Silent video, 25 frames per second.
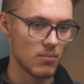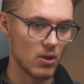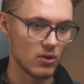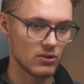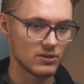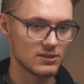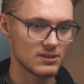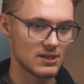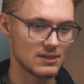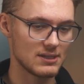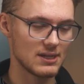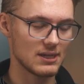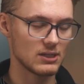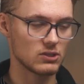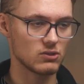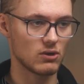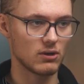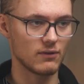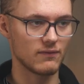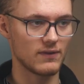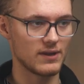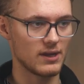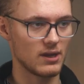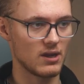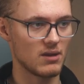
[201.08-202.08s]
post a
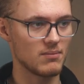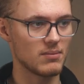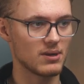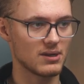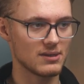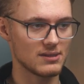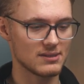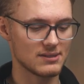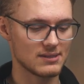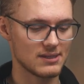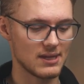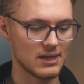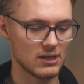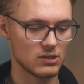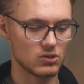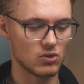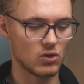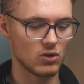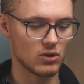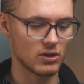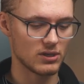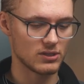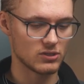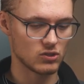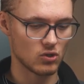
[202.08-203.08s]
TikTok video, because
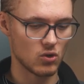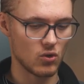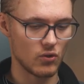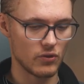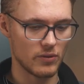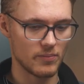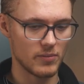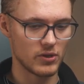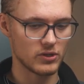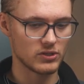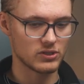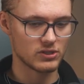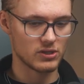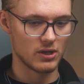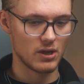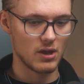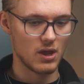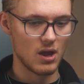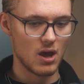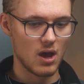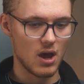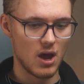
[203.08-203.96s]
TikTok has got the most